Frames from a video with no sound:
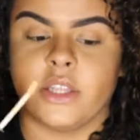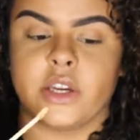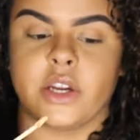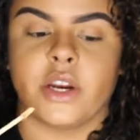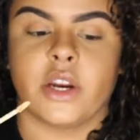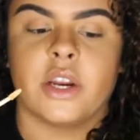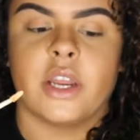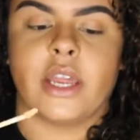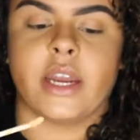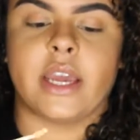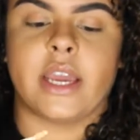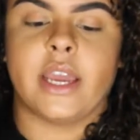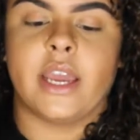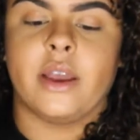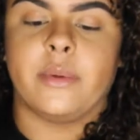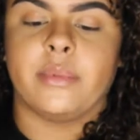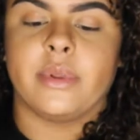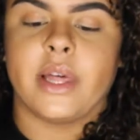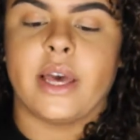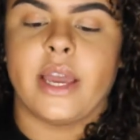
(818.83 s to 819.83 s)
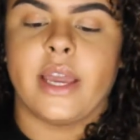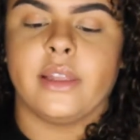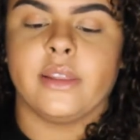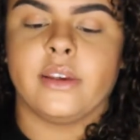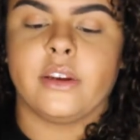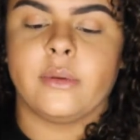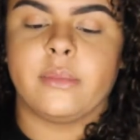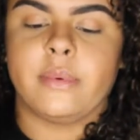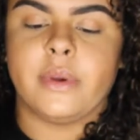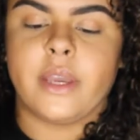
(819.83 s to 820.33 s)
concealer and I
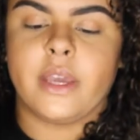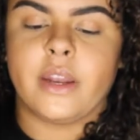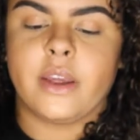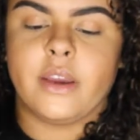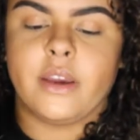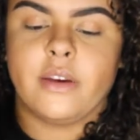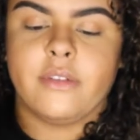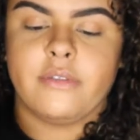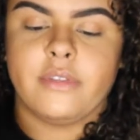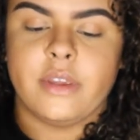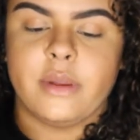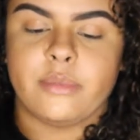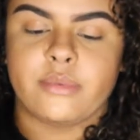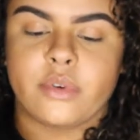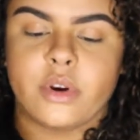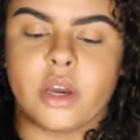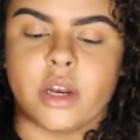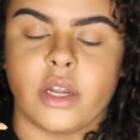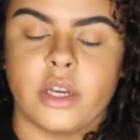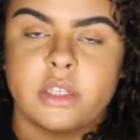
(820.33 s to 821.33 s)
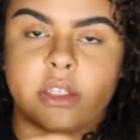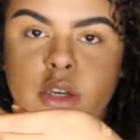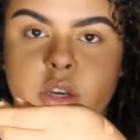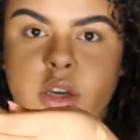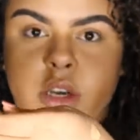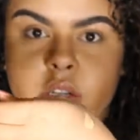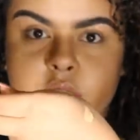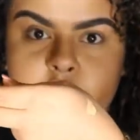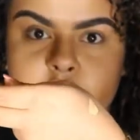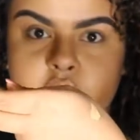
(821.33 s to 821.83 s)
apply a little bit of the
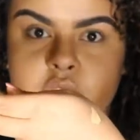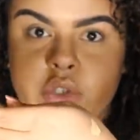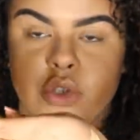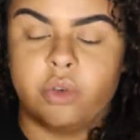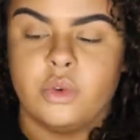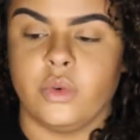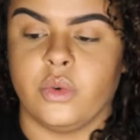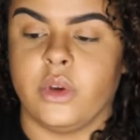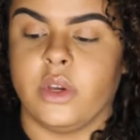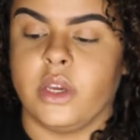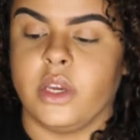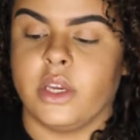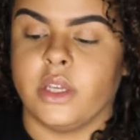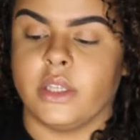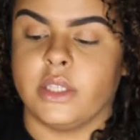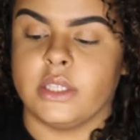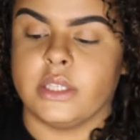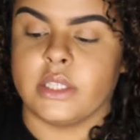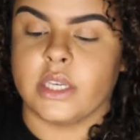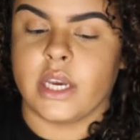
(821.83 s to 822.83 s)
product onto